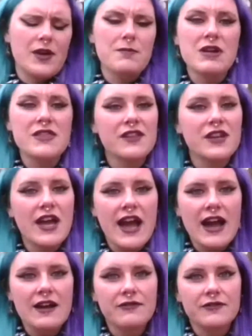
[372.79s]
month and a
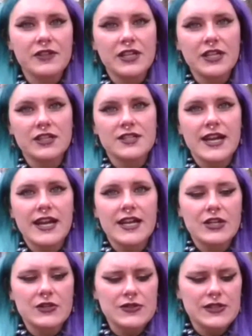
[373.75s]
half of getting the
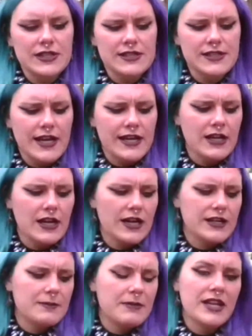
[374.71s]
diagnosis, I had
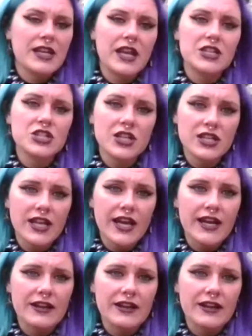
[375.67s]
gotten on medication again.